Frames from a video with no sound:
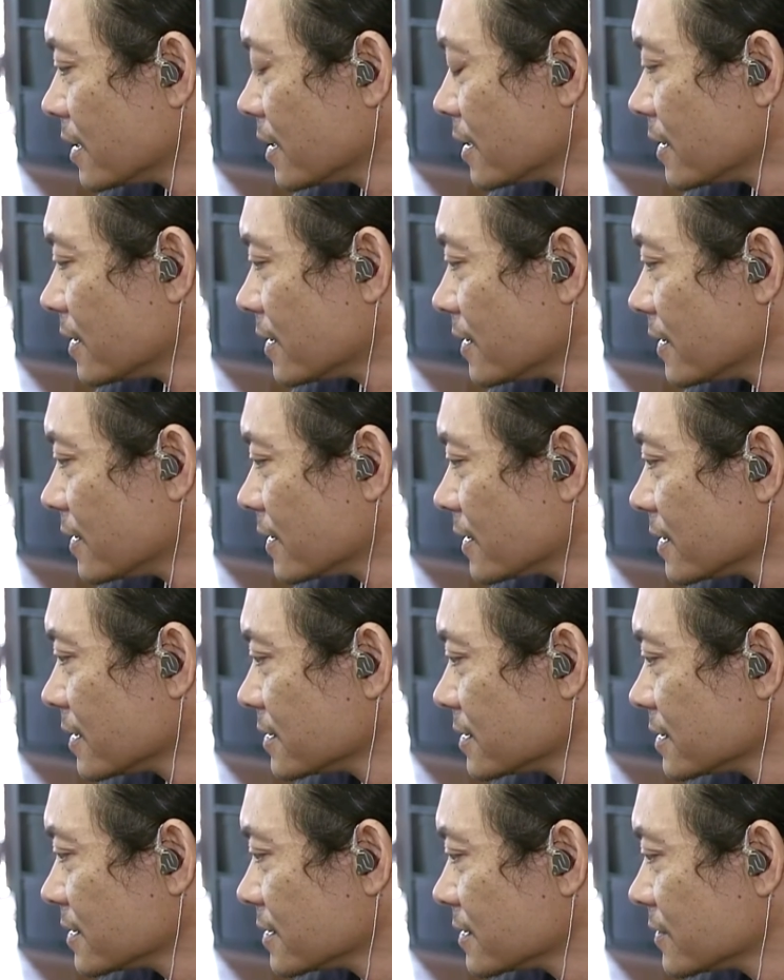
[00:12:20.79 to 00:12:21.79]
Oh,
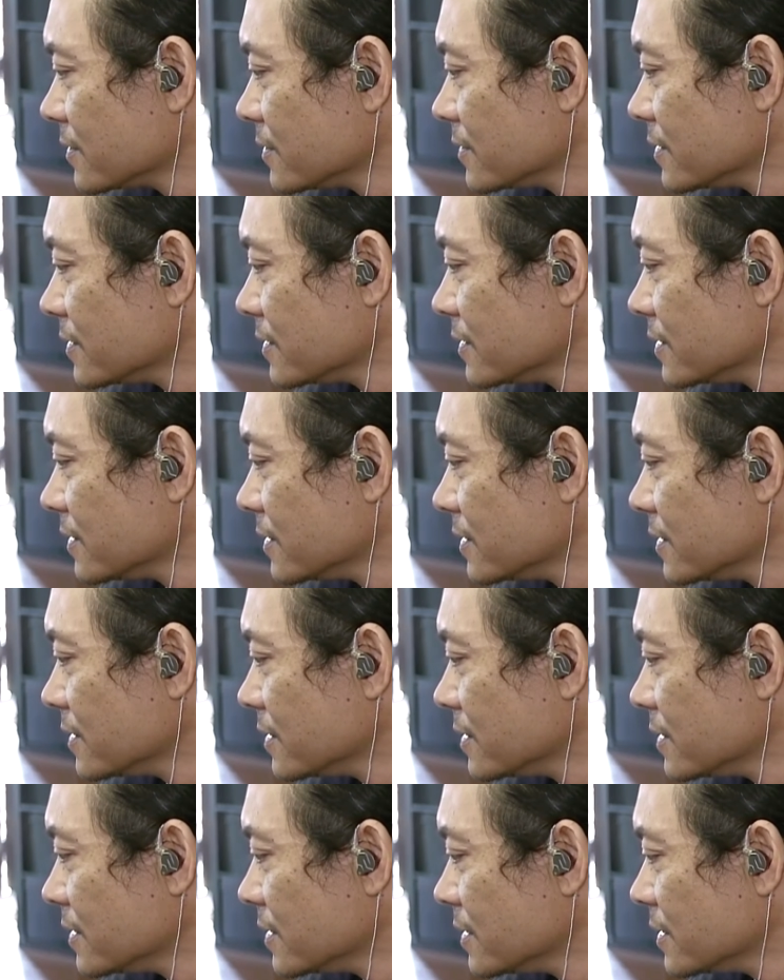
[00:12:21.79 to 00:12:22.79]
this is cool.
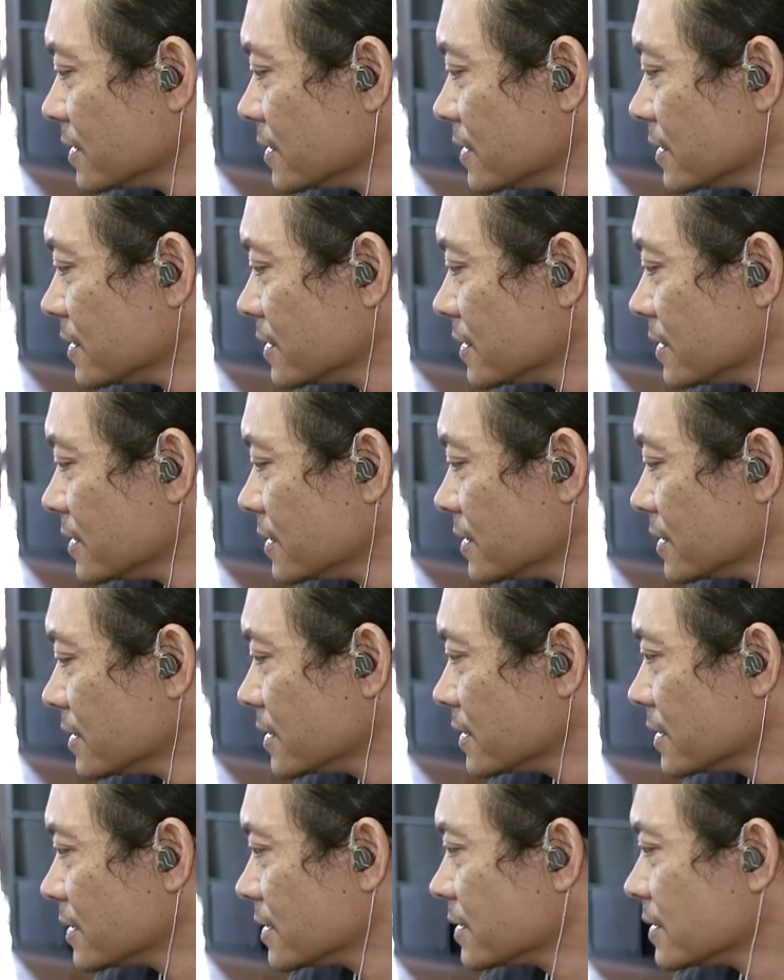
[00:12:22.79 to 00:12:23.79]

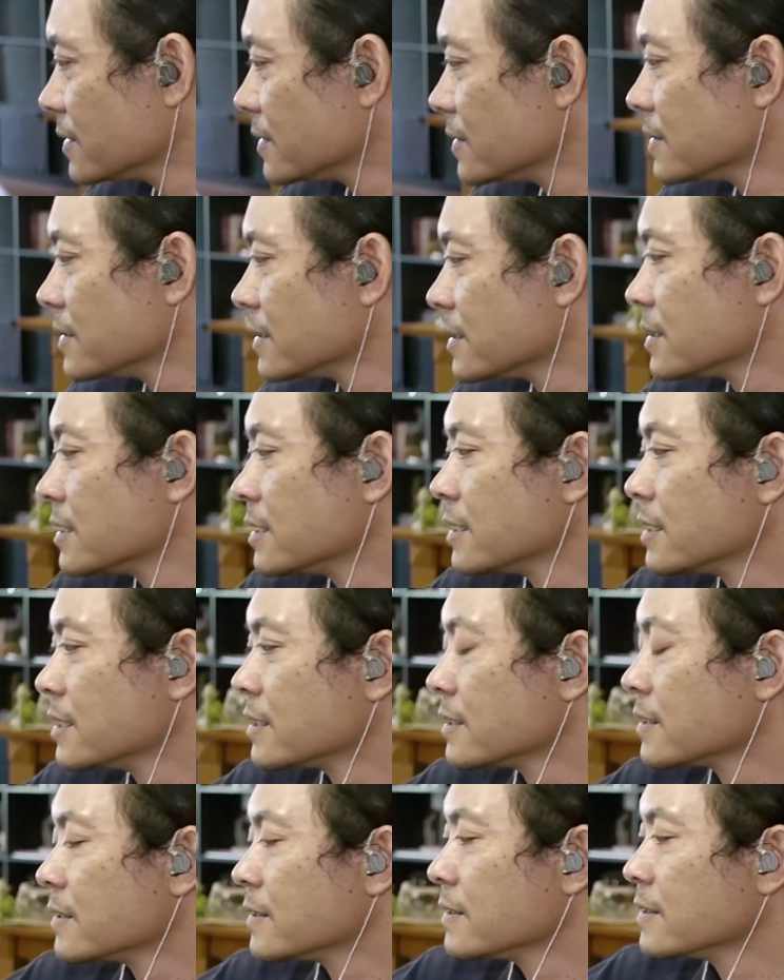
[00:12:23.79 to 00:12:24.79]
Nolan.
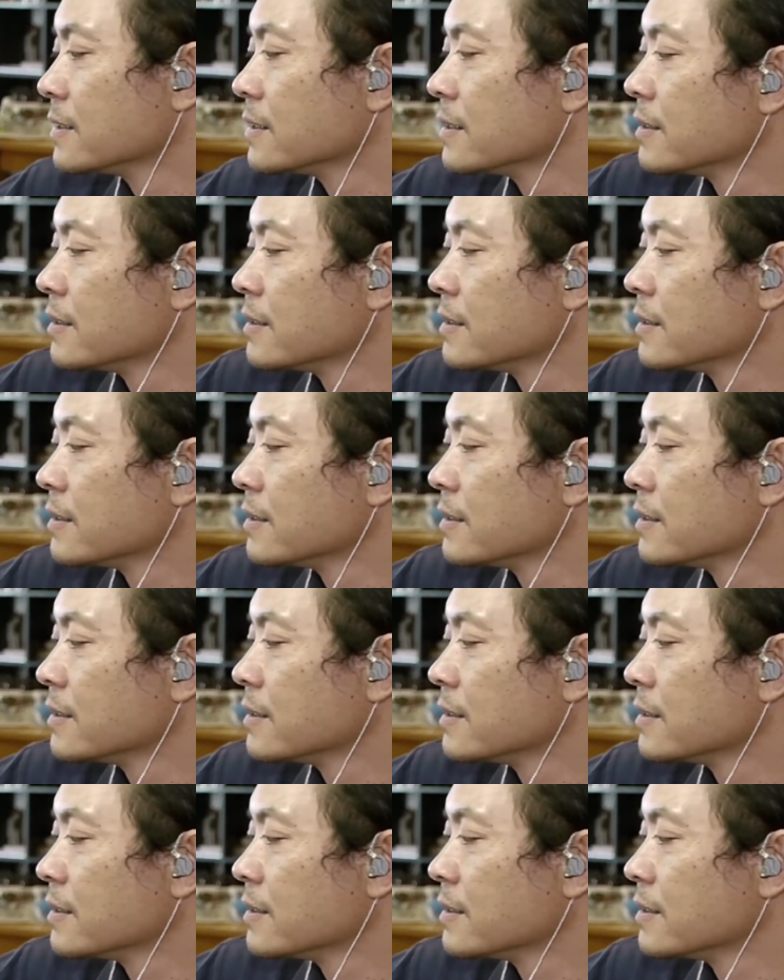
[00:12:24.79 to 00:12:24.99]
Oh.